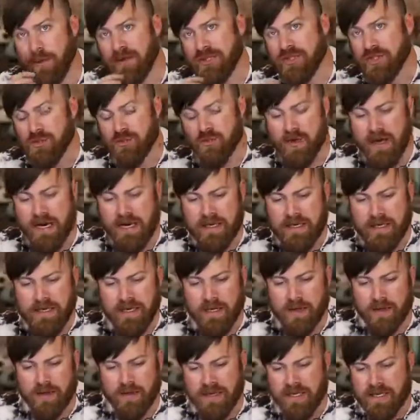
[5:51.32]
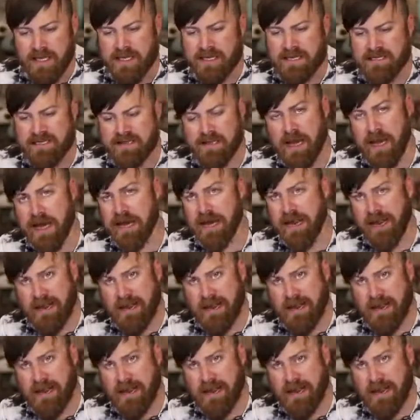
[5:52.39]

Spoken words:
what's great here is that